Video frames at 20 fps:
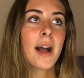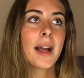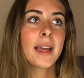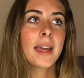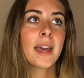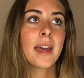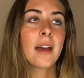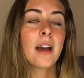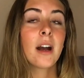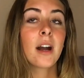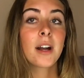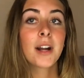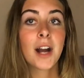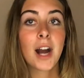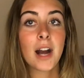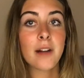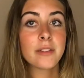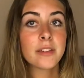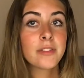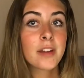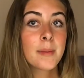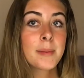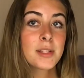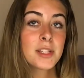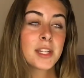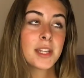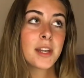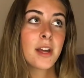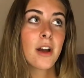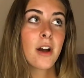I get a coffee
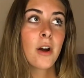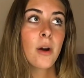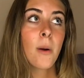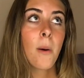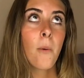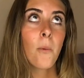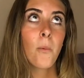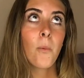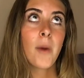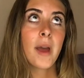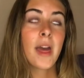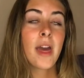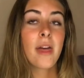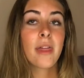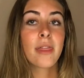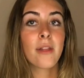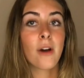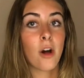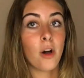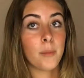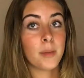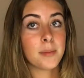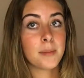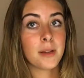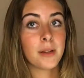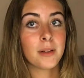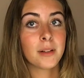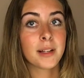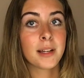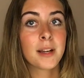frappuccino with almond
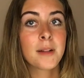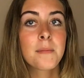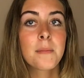milk.